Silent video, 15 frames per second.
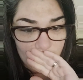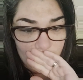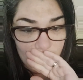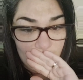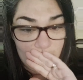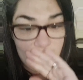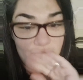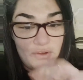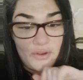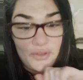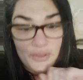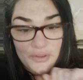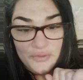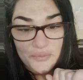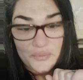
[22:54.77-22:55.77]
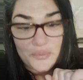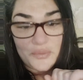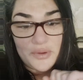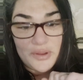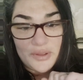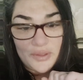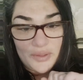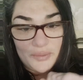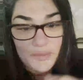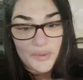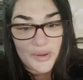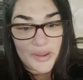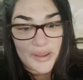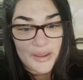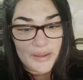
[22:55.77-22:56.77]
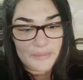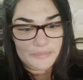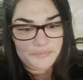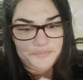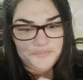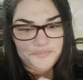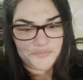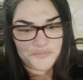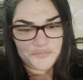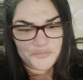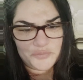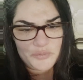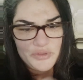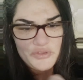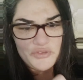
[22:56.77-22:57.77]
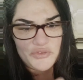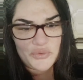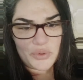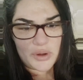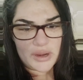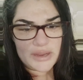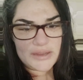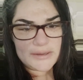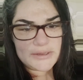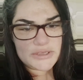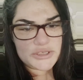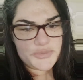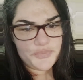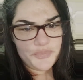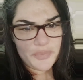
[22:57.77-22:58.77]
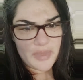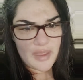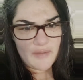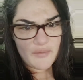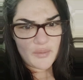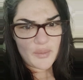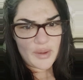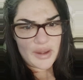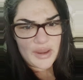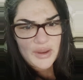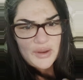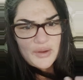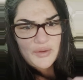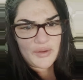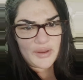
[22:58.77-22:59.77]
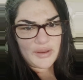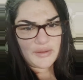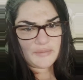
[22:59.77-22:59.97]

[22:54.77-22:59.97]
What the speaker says: The struggle is real, right? With storage. Everyone here, great.